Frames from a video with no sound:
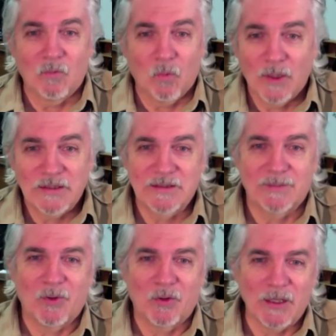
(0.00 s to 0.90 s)
What's the
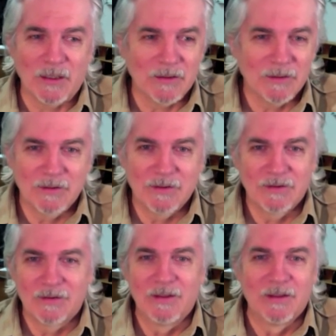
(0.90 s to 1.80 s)
point?
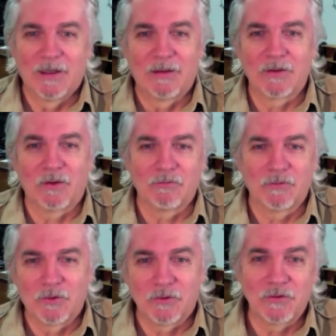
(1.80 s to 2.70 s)
Go
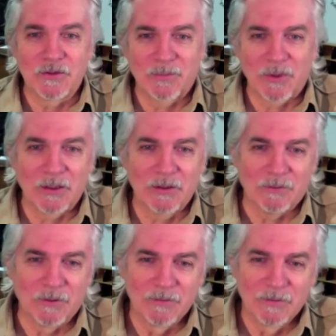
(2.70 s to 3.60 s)
do something new.